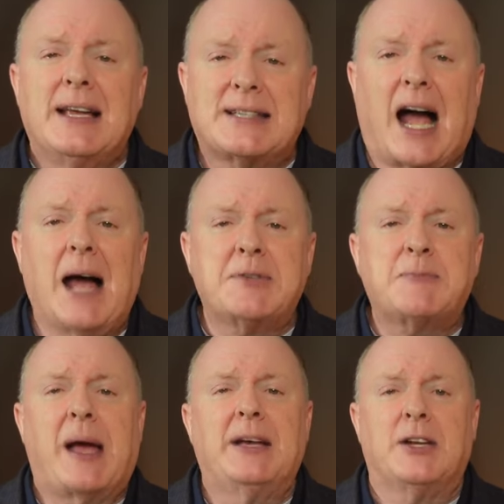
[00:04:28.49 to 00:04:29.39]
Time
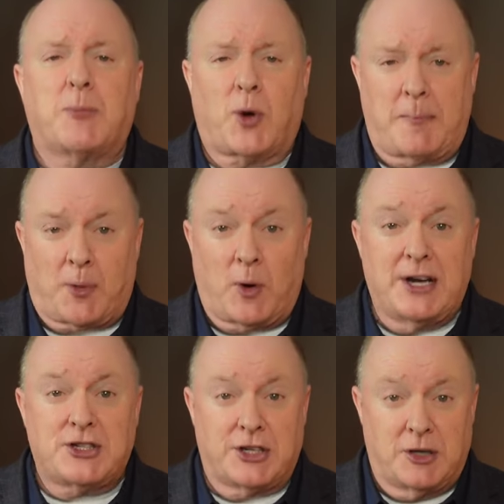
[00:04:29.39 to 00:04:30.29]
spent in
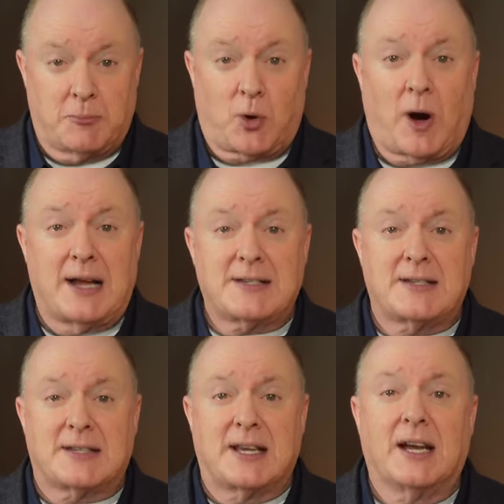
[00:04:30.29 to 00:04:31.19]
preparation and
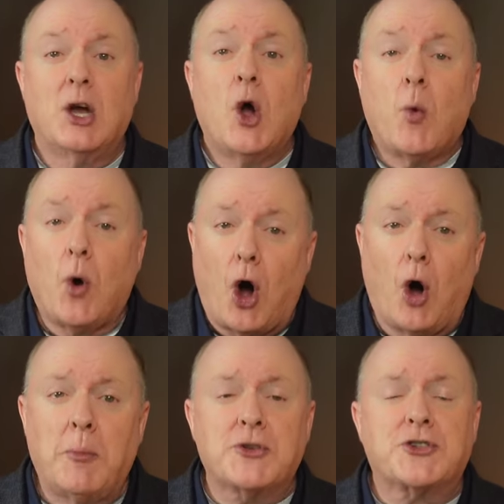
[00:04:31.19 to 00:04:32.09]
processing will
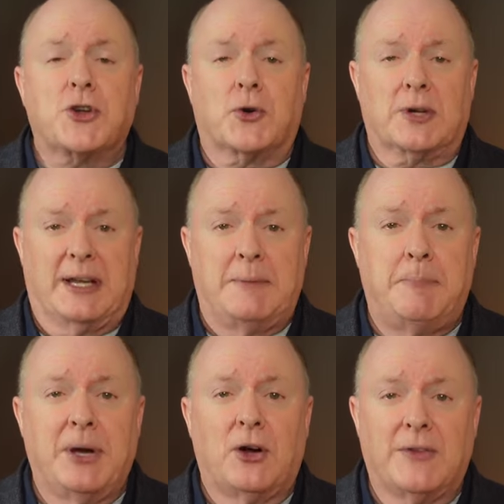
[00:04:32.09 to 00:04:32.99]
almost certainly
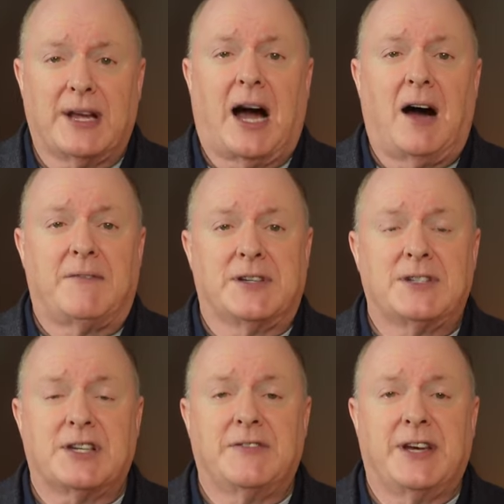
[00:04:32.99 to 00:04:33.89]
build the
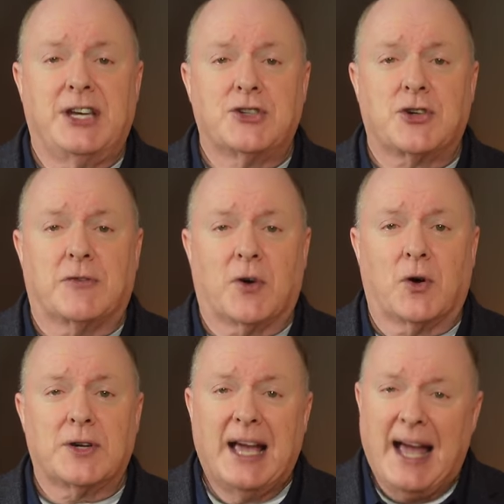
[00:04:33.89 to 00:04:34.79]
confidence of an introvert,